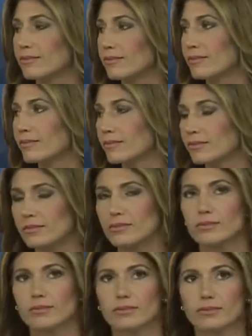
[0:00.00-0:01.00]

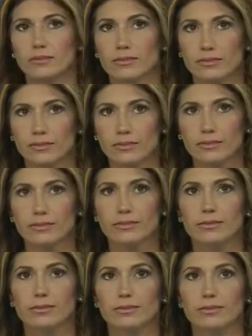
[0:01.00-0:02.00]

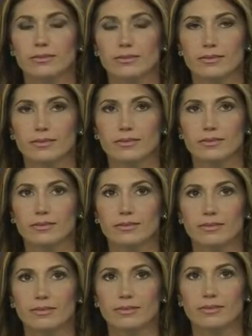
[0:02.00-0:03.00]

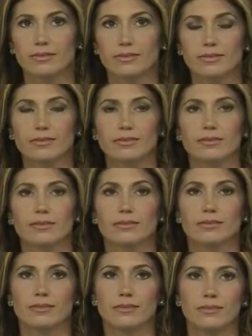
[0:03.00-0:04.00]

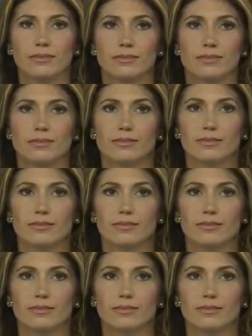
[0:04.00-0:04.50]
(not speaking)